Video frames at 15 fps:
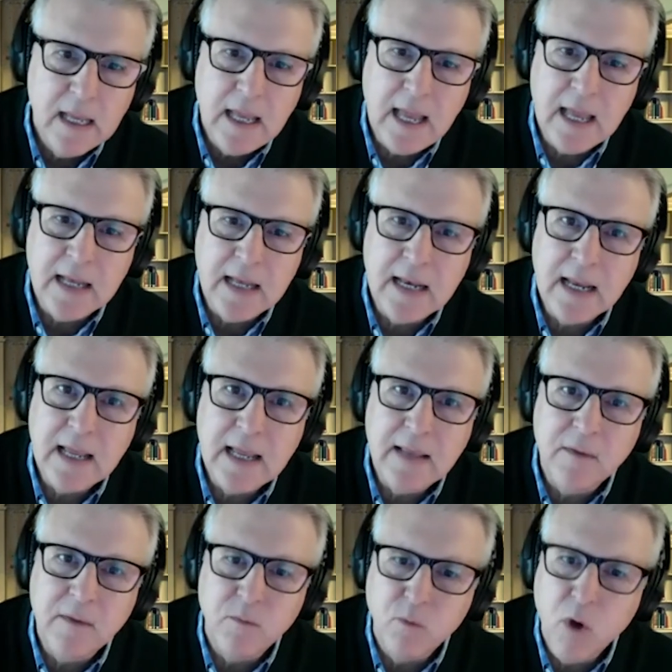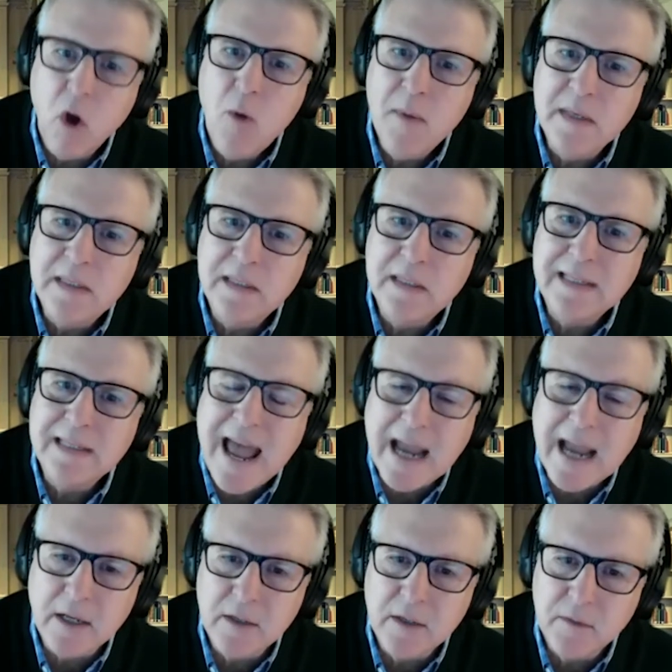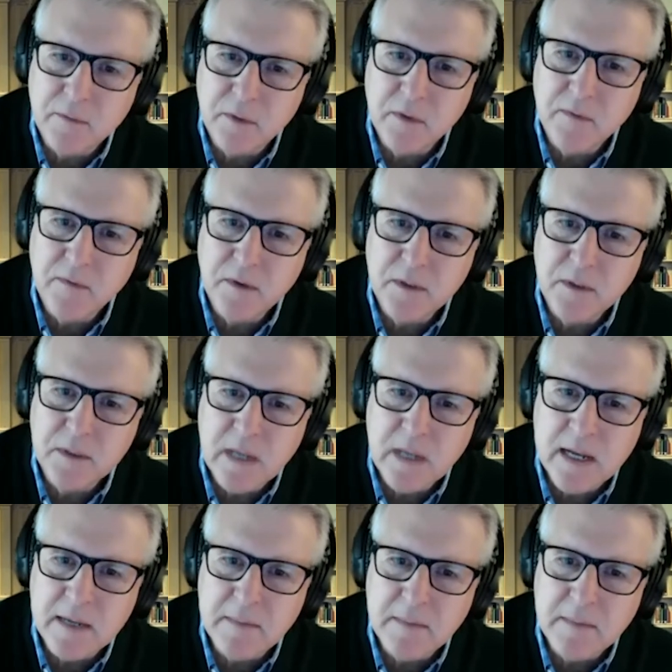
and Rome is sacked for the first time.